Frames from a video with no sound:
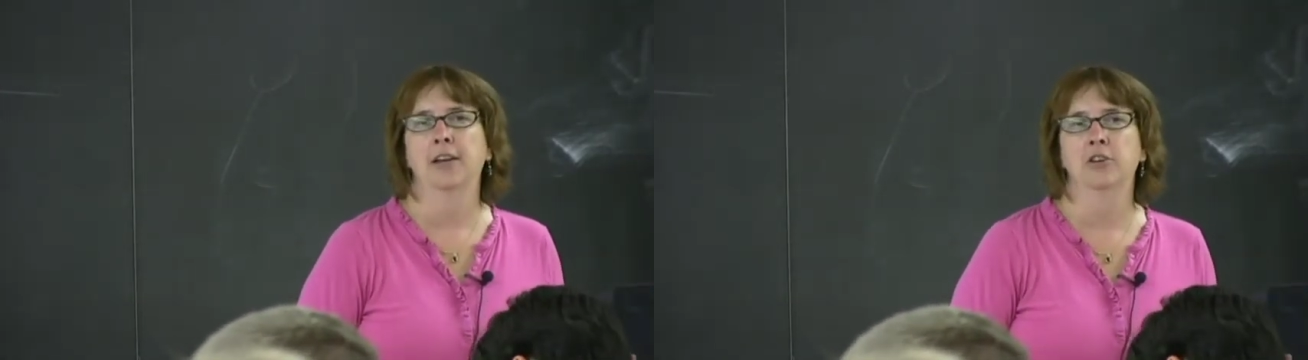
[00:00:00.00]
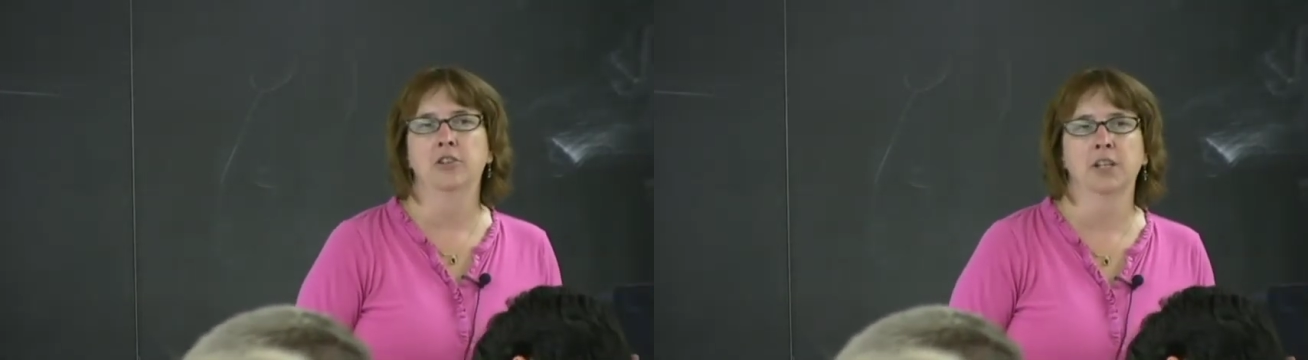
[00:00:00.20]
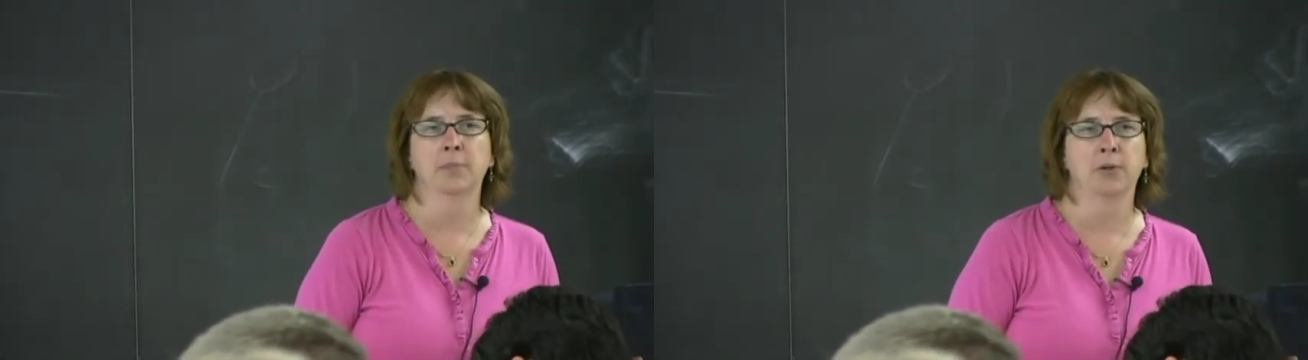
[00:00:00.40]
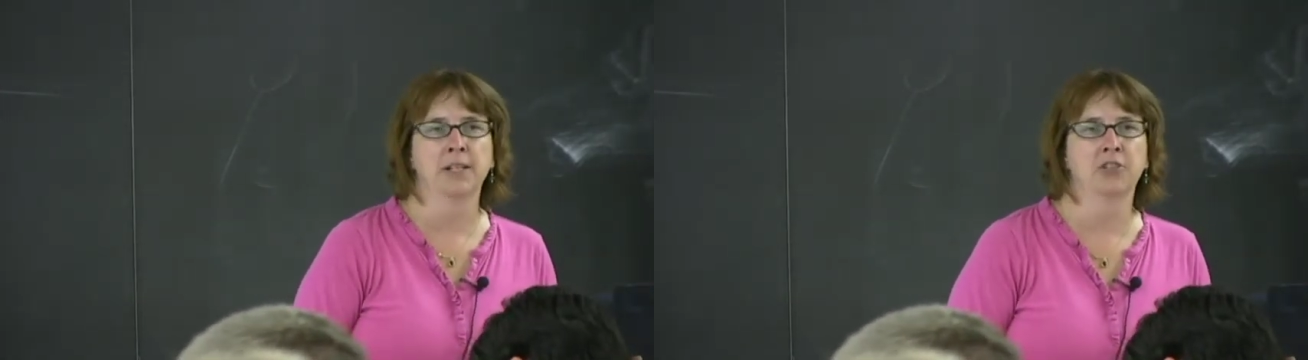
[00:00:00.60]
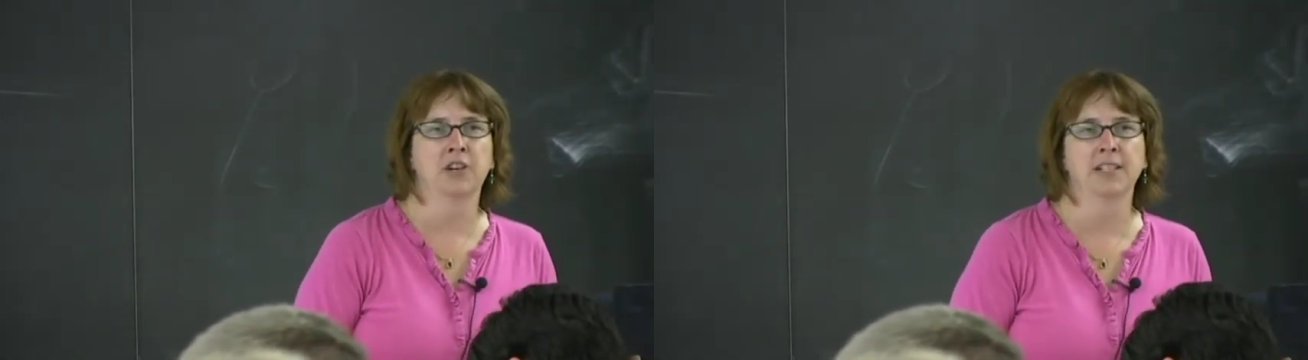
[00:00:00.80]
Usually
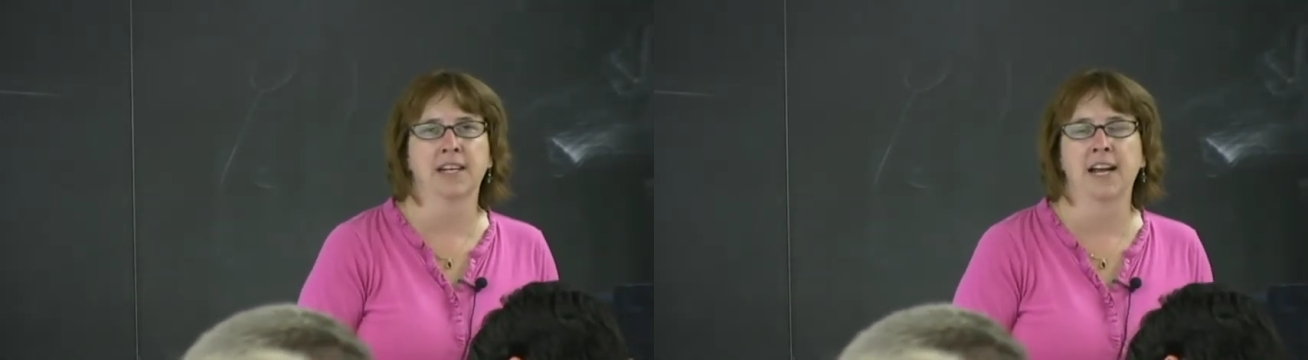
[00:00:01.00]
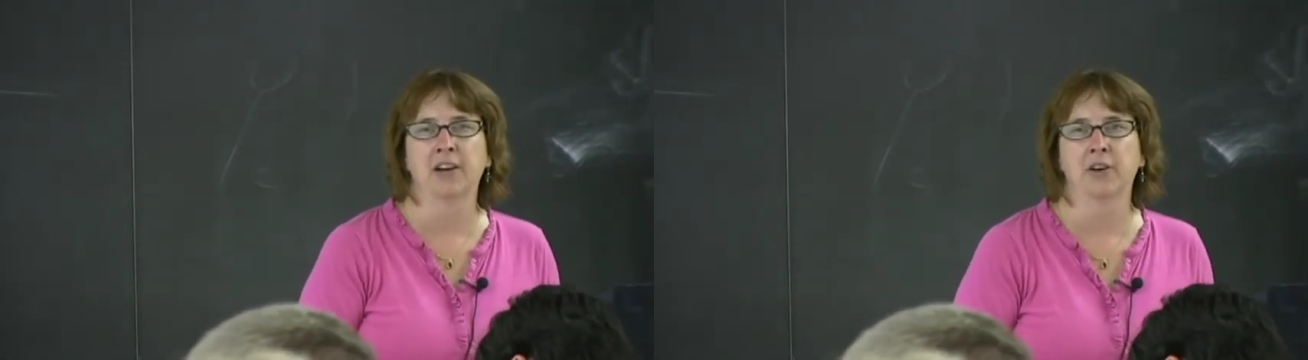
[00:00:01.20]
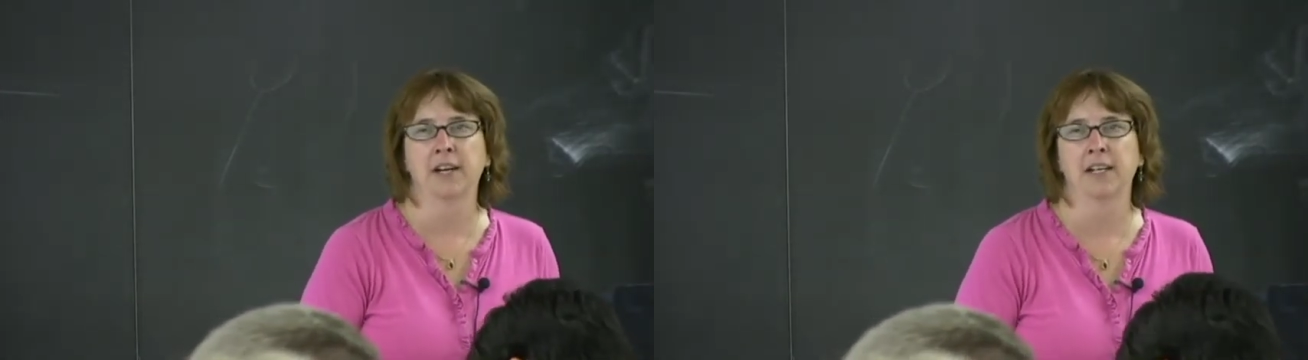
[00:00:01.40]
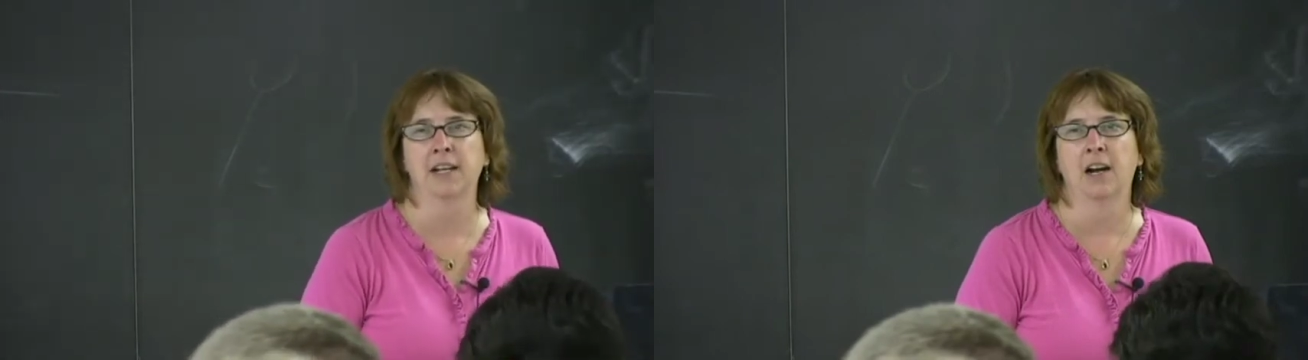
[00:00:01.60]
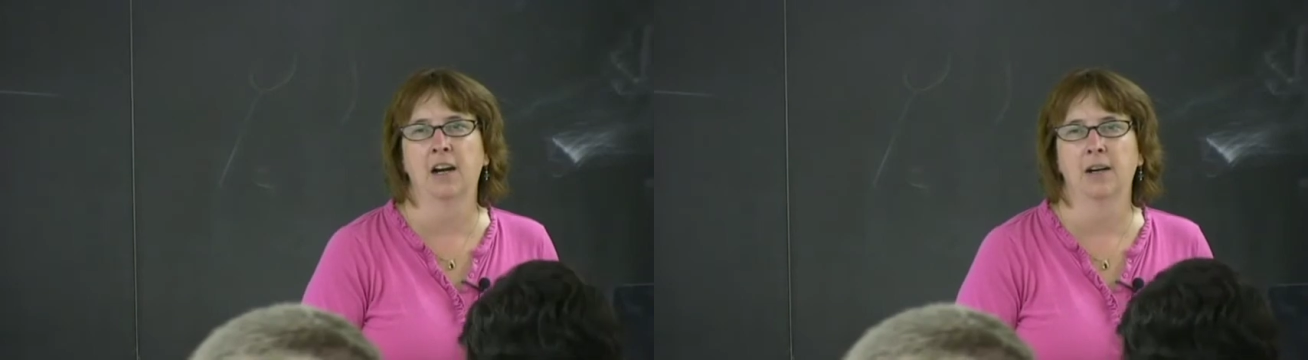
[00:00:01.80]
pre-stressed concrete
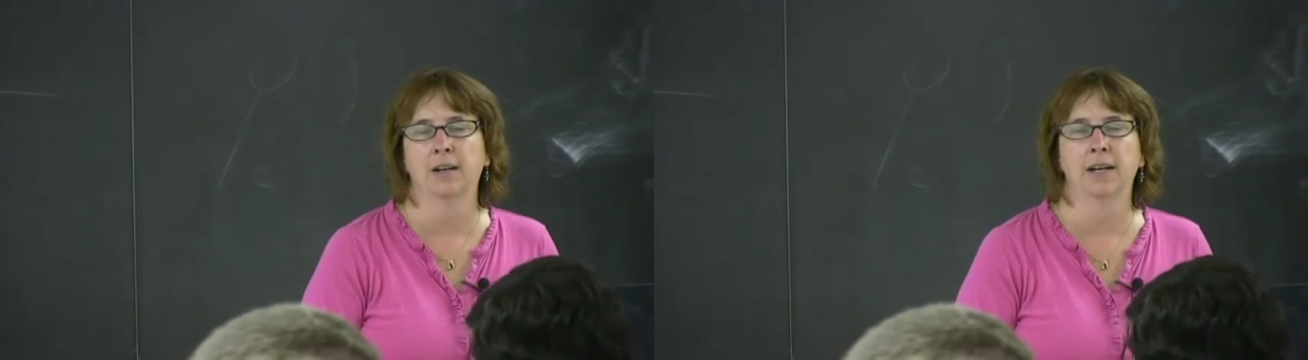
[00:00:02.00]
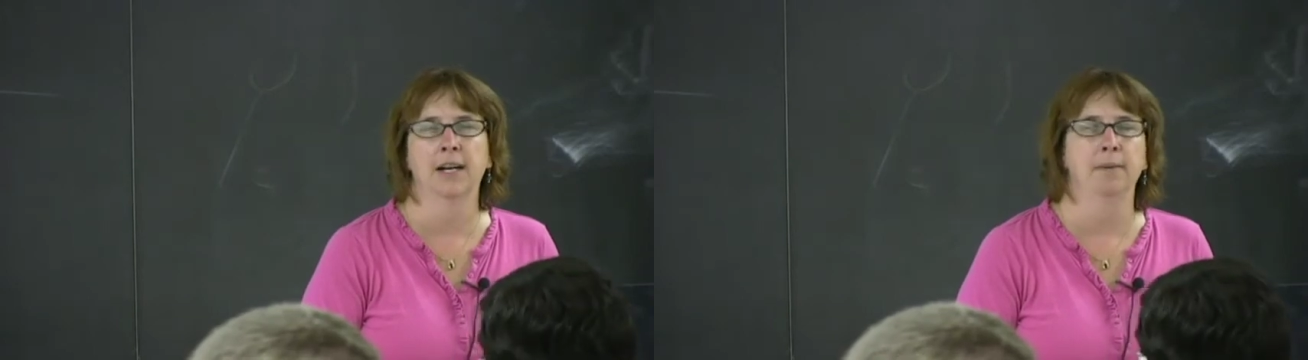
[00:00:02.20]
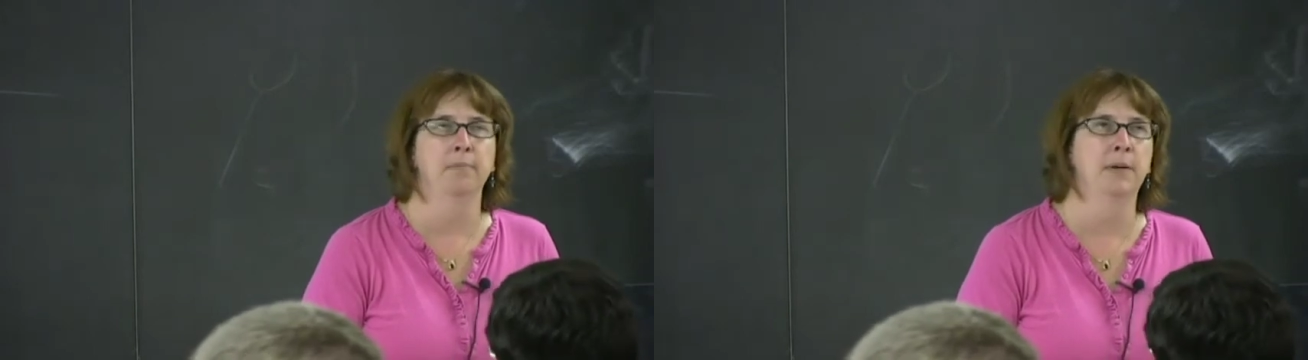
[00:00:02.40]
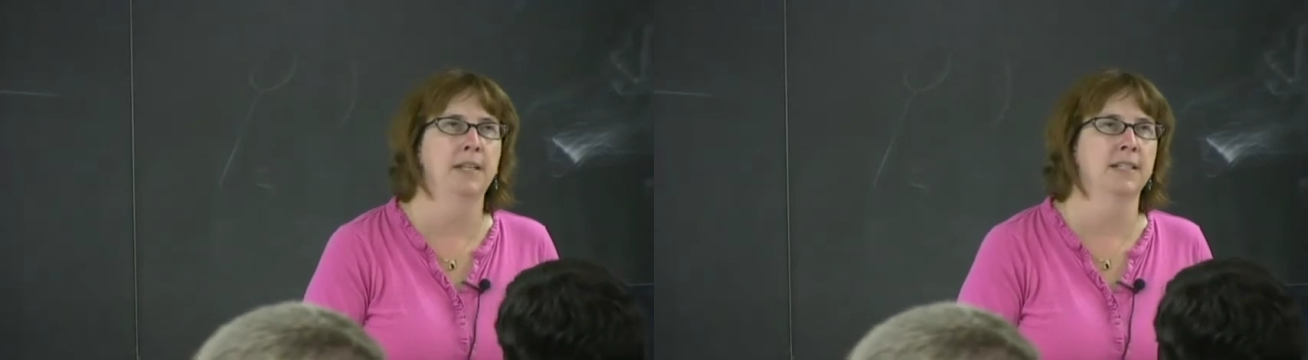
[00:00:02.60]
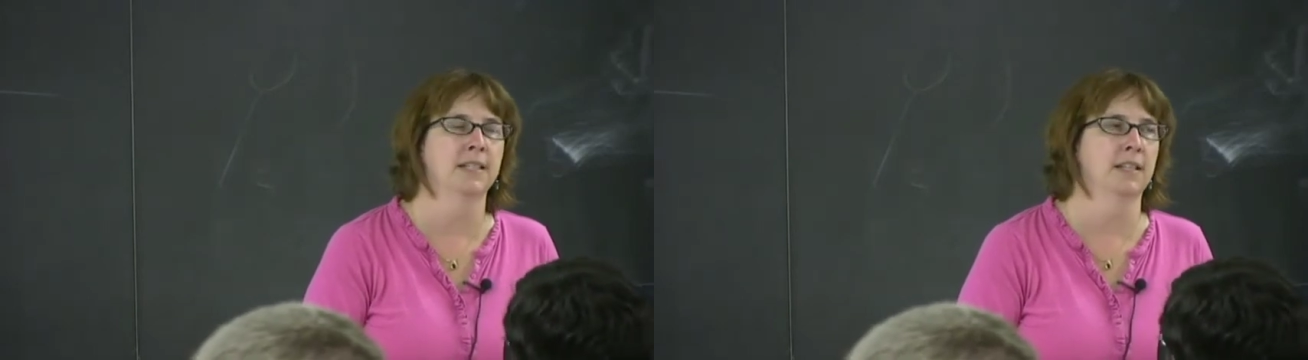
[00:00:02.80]
are
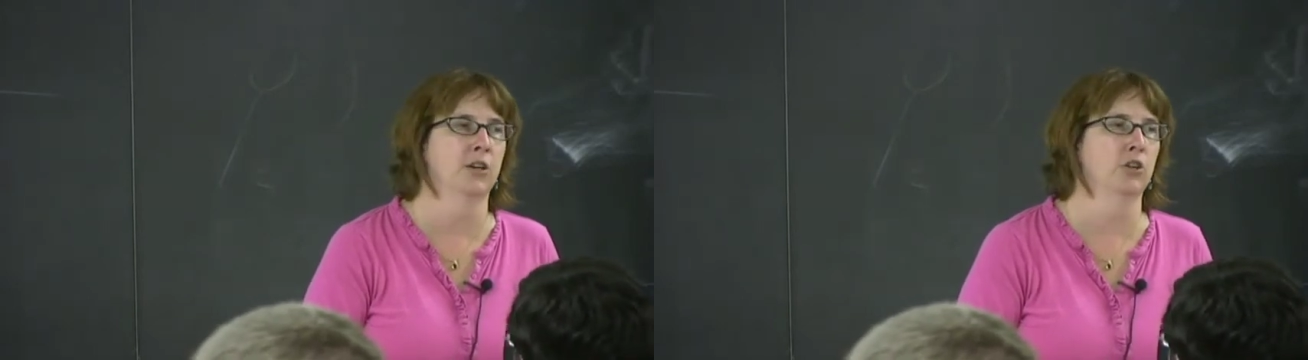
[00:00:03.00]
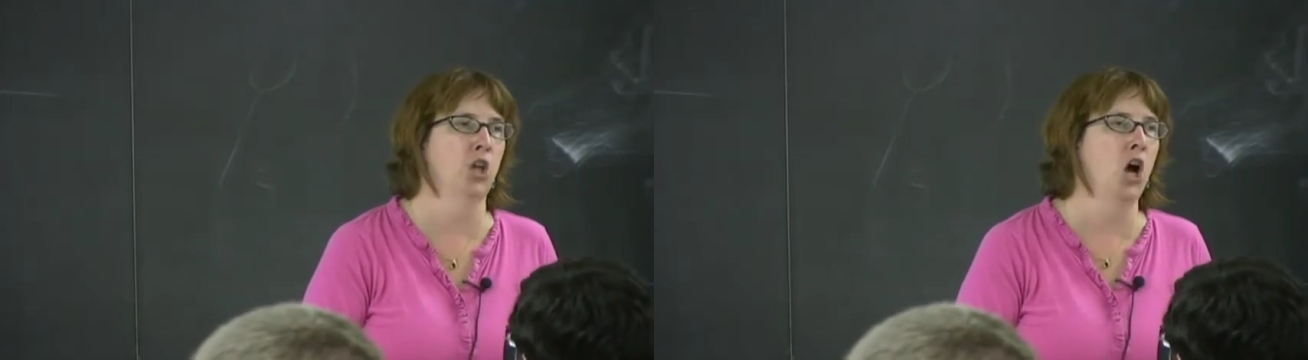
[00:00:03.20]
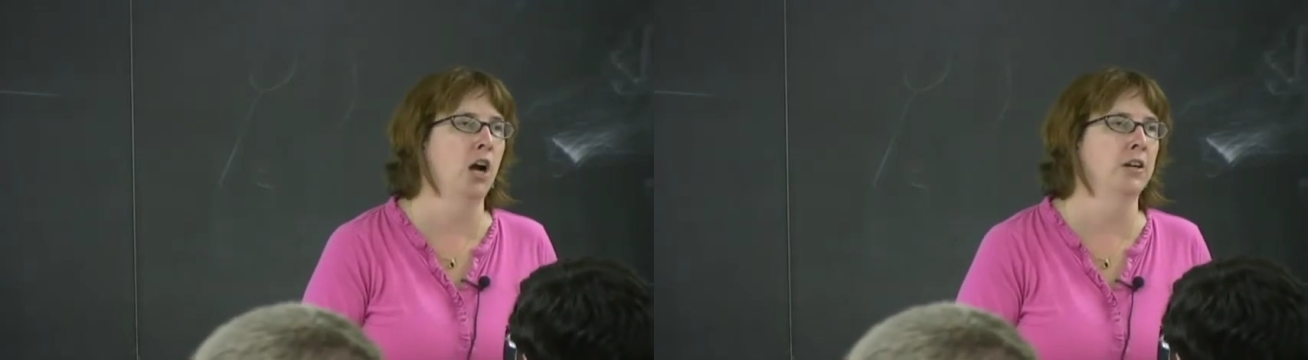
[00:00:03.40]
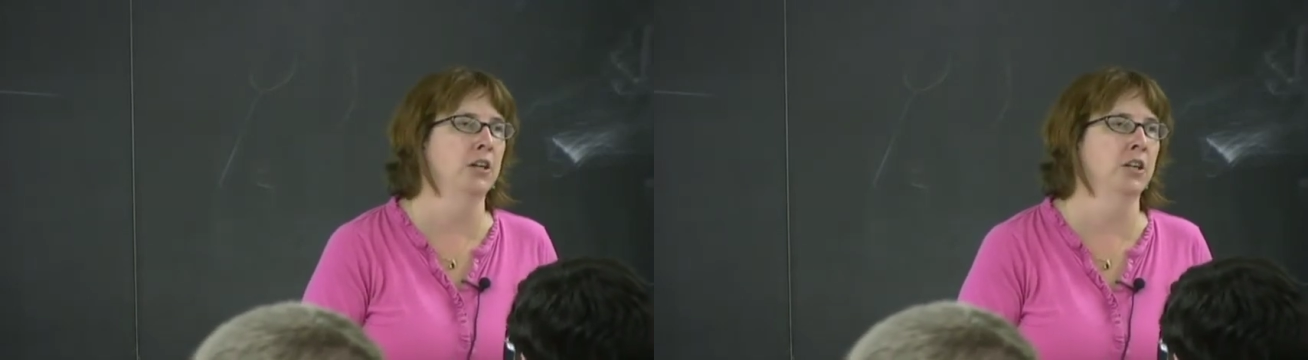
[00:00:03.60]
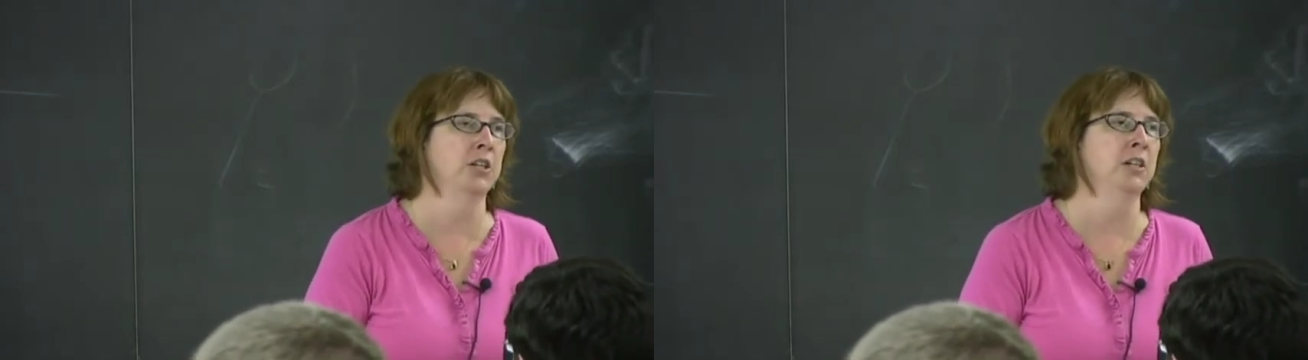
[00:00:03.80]
pieces that are
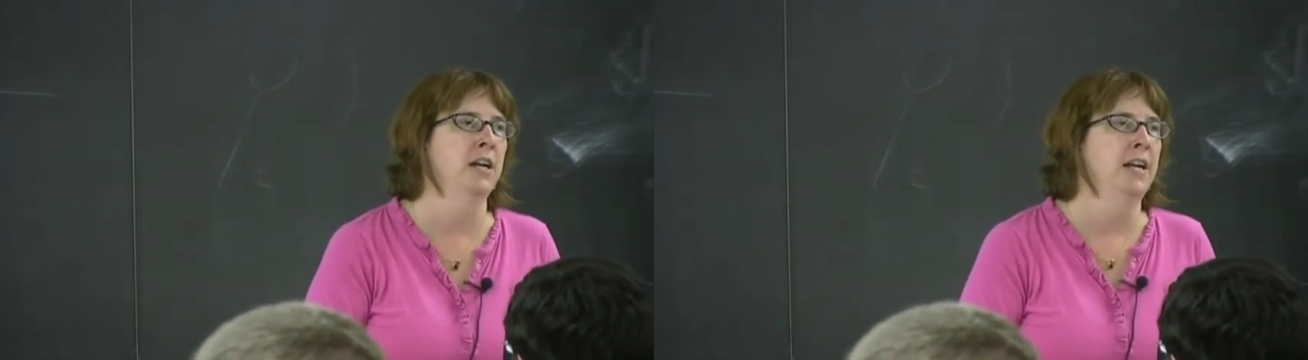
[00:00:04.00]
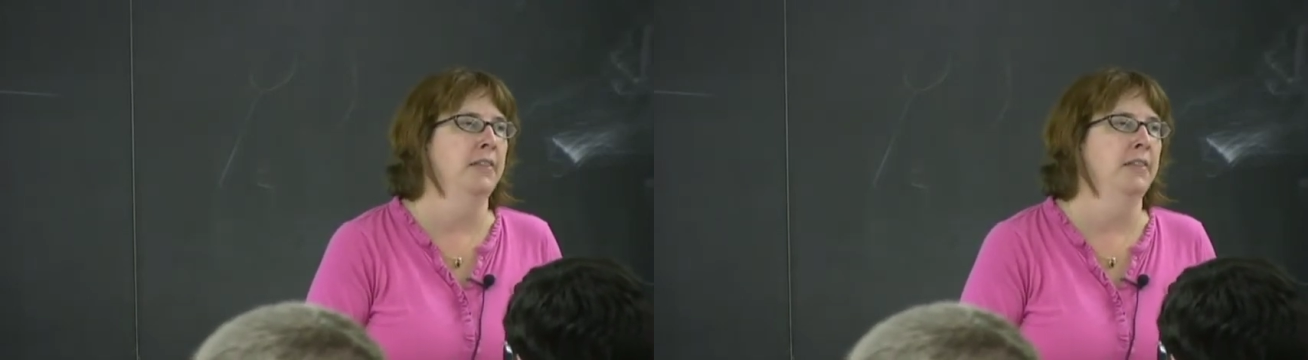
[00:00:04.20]
longer,